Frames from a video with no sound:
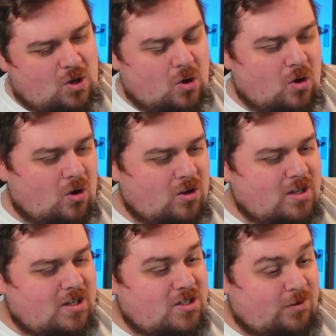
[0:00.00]
or
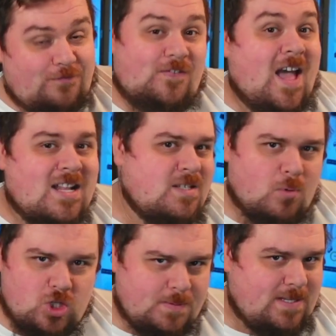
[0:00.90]
to fans
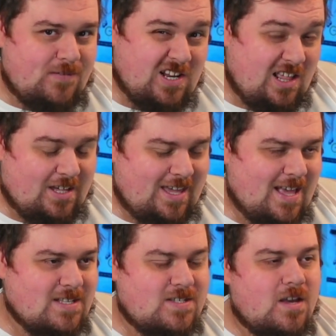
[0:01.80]
more specifically, I
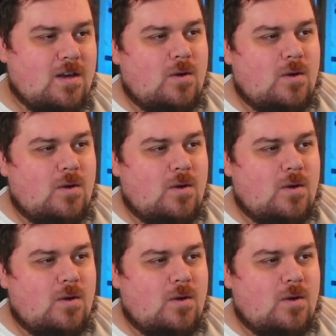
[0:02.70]
guess,